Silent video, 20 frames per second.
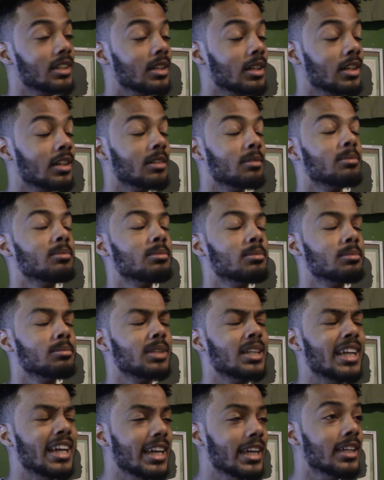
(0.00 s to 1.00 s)
show you how clingy them
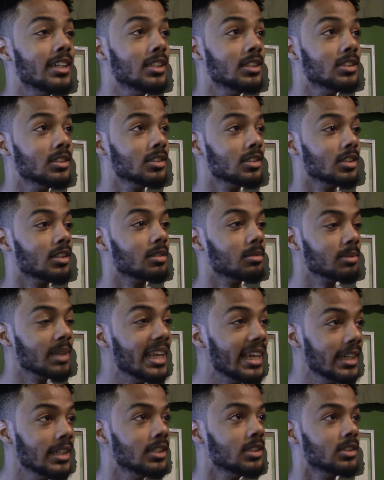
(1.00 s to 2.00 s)
things are, bro?
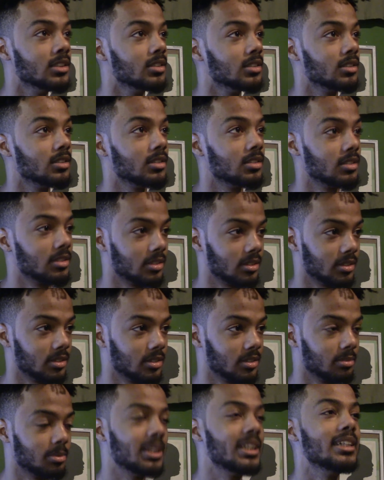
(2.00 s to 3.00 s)
Please. Don't make me have to show you.
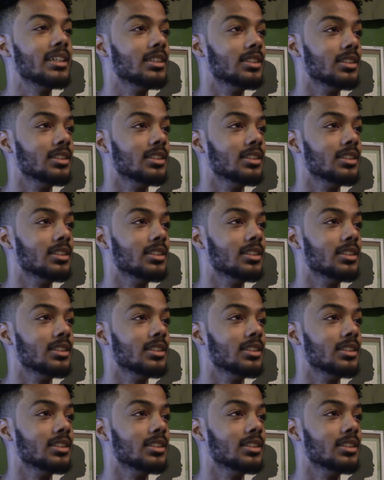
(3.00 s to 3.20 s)
Please.